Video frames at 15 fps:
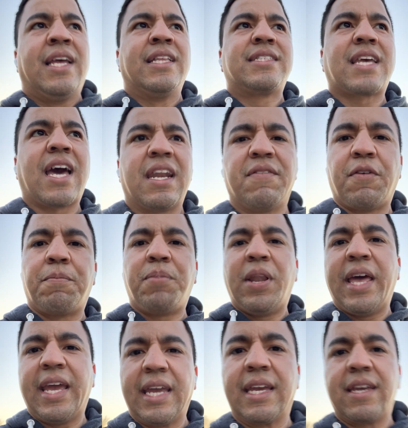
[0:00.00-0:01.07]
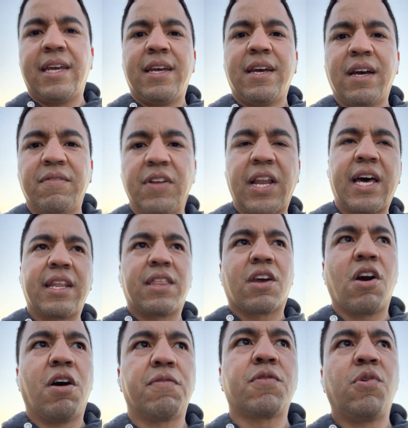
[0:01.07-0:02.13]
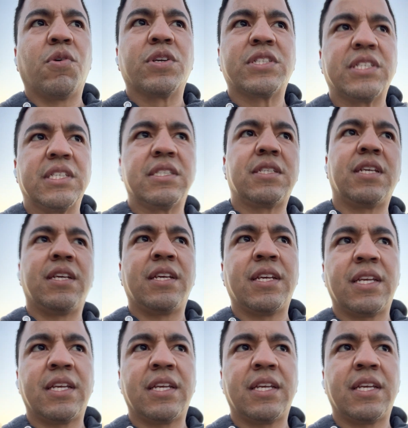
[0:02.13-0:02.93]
It's kind of a plague of a lot of the golf courses